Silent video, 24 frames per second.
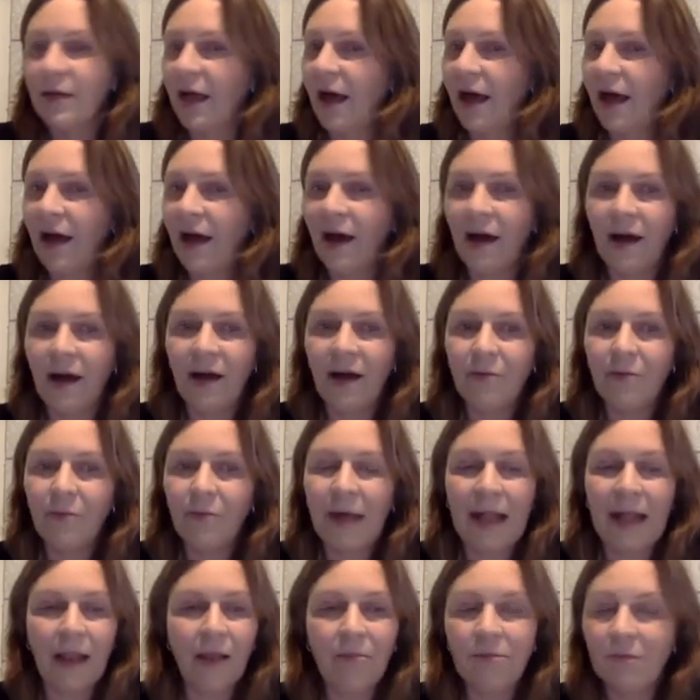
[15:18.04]
Uh,
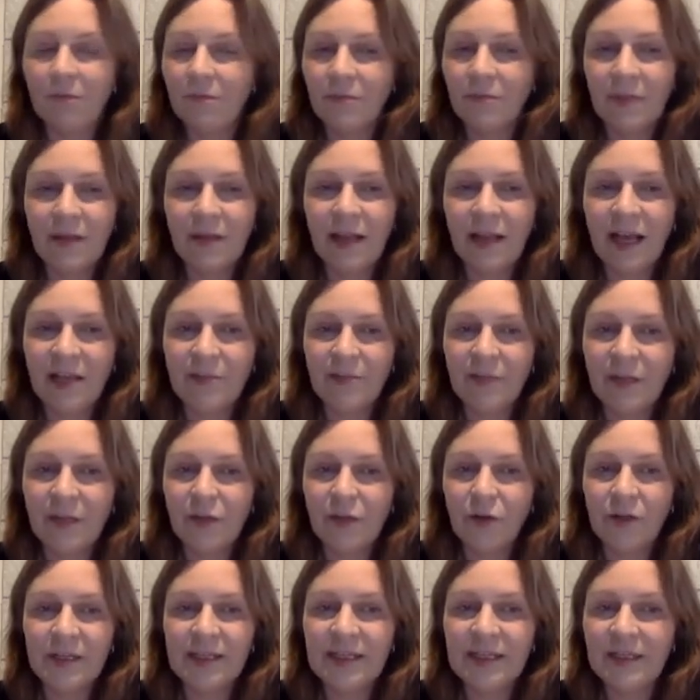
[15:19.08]
well, last but
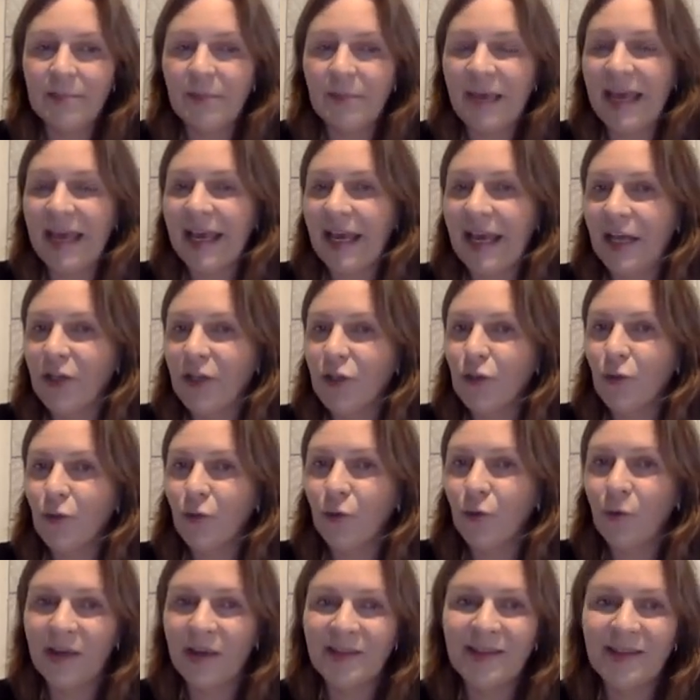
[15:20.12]
not least, make and
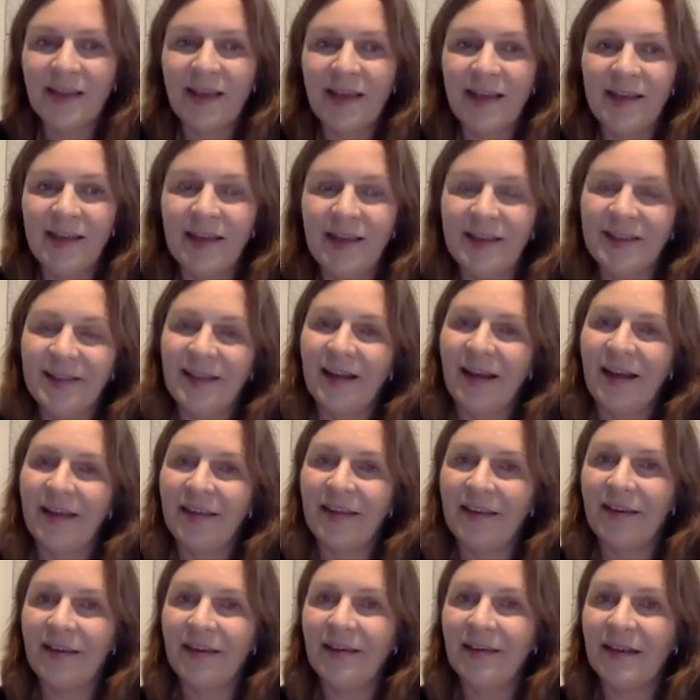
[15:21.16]
do is, uh, is
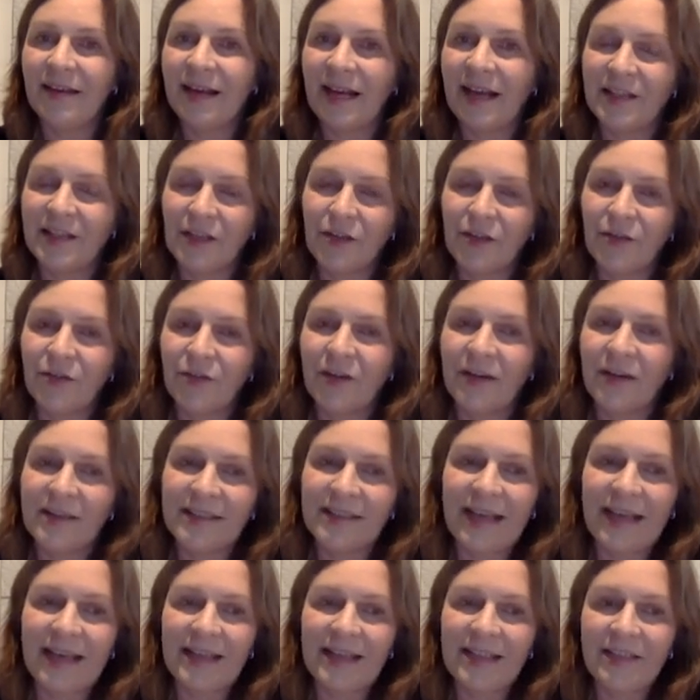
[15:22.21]
another
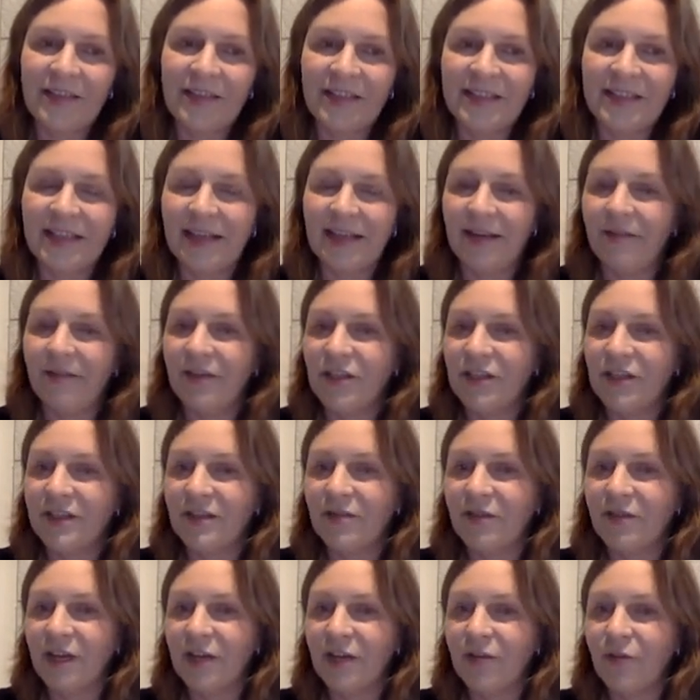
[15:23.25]
categorizing activity, which is
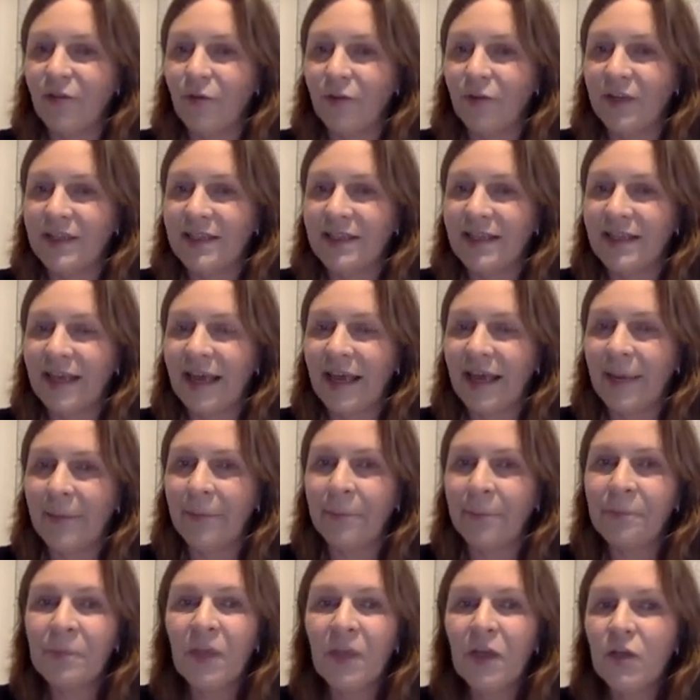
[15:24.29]
great for this game.